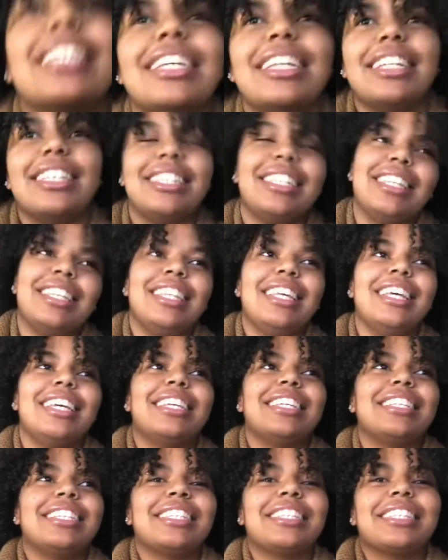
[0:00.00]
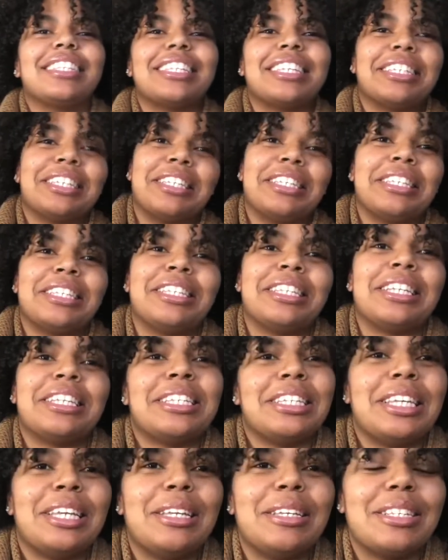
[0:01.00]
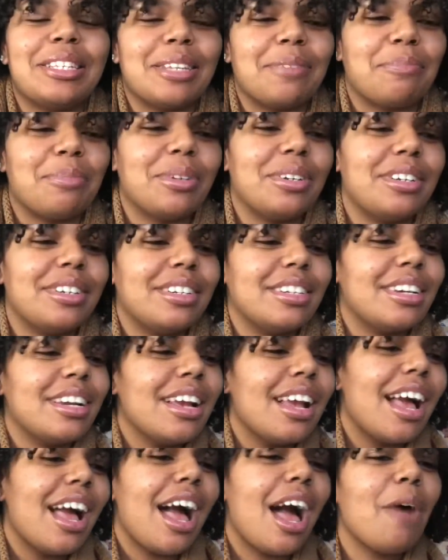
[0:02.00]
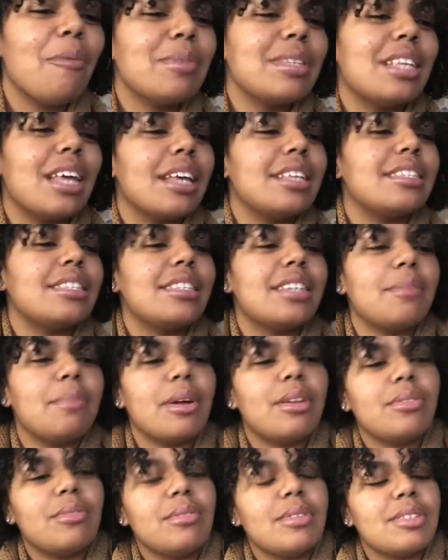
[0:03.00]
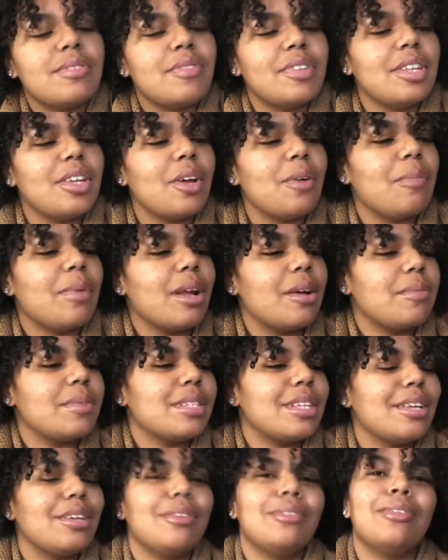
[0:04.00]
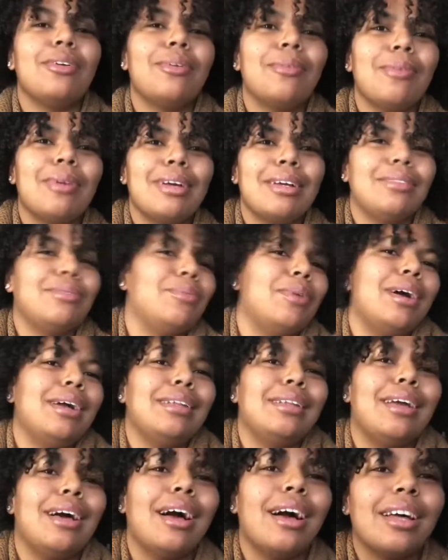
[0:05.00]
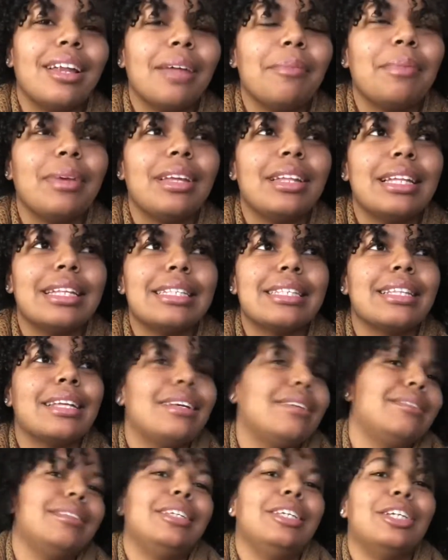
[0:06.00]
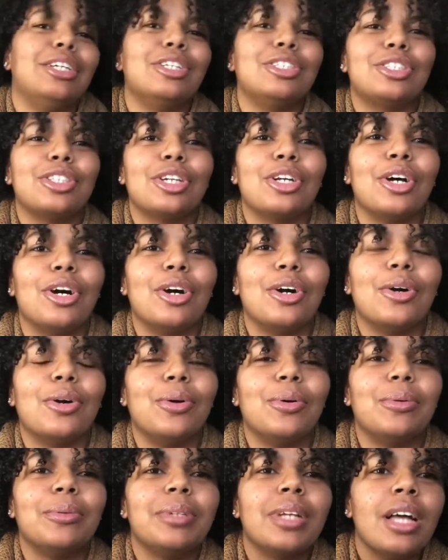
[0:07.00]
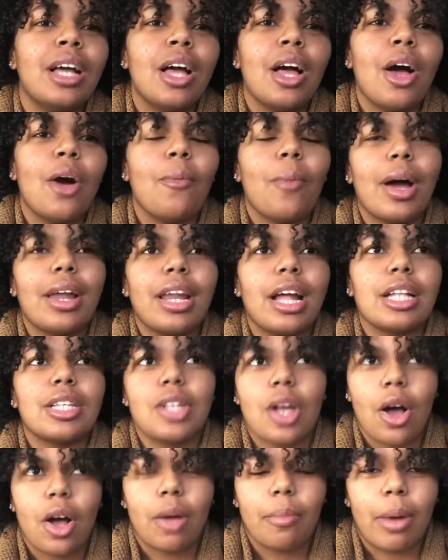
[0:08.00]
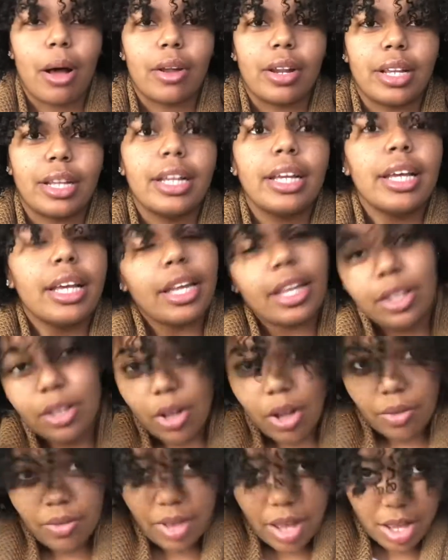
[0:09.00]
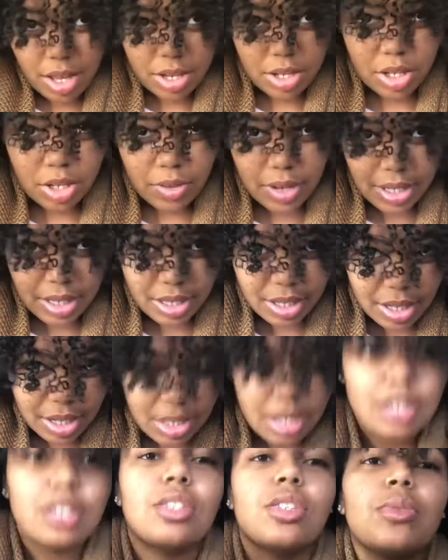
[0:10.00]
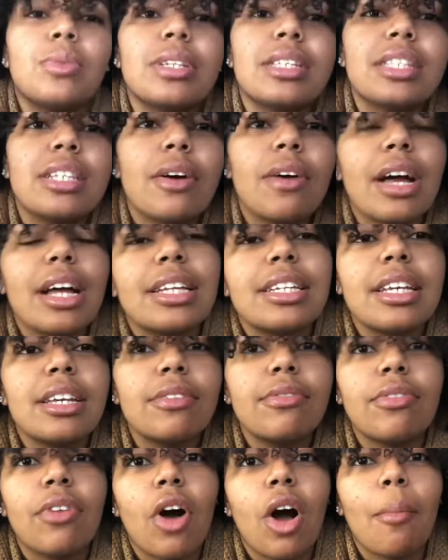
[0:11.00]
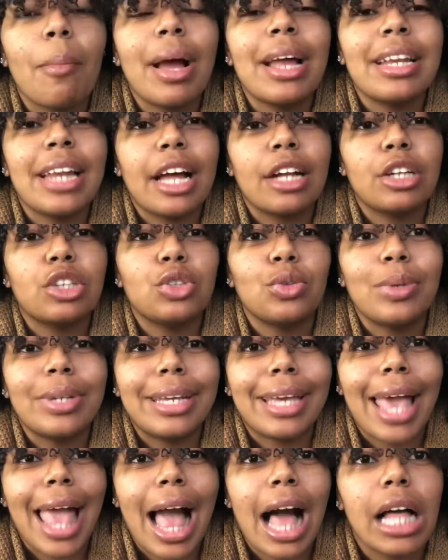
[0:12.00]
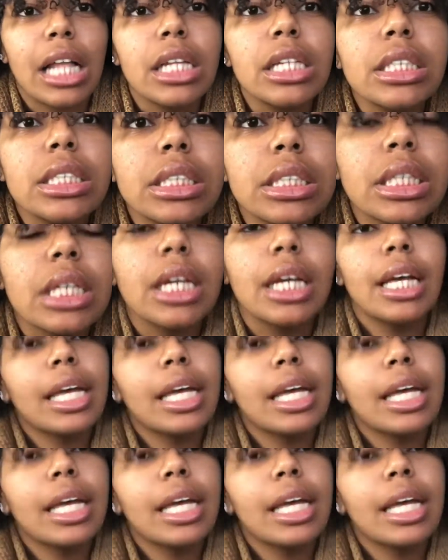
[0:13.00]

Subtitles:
get into this, because this is a tea sipper. I was hesitant about doing this video, but I was like, you know what? Why not? I mean, it's like years ago. Why not talk about it? Y'all, if y'all interested in this twist out I did for all my natural gals,